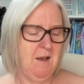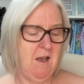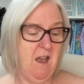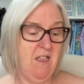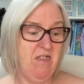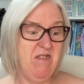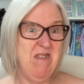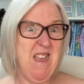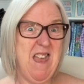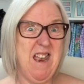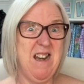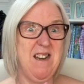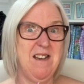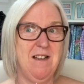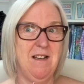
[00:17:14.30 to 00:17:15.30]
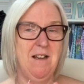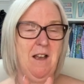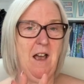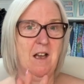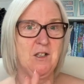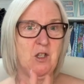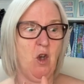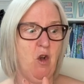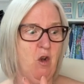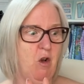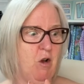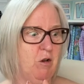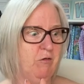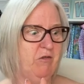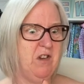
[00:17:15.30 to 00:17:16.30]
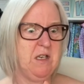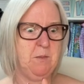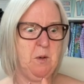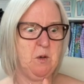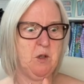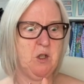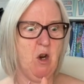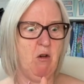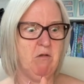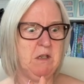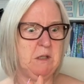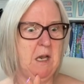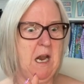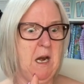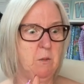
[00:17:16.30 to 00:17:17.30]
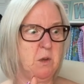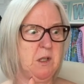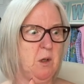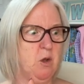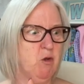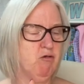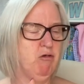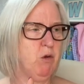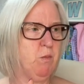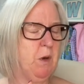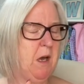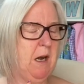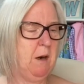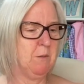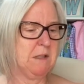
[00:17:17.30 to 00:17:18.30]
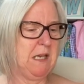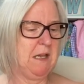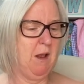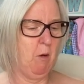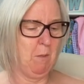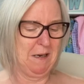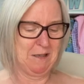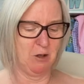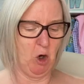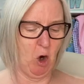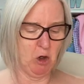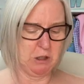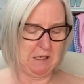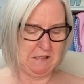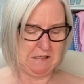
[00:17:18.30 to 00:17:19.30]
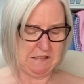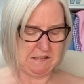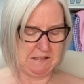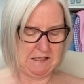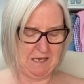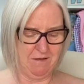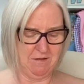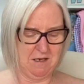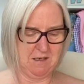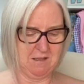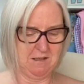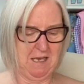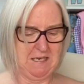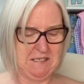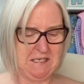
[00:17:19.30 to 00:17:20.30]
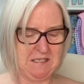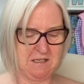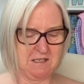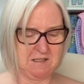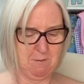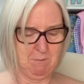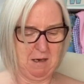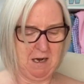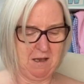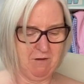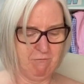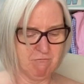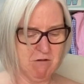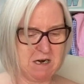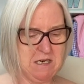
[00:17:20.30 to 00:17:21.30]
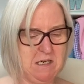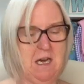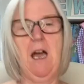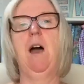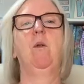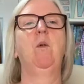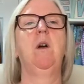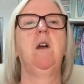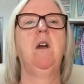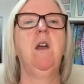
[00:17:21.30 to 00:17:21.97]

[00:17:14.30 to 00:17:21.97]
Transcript: And then I saw on Facebook stories and I was at group and I was like, oh my God, I need to get this. I need this in my life right now.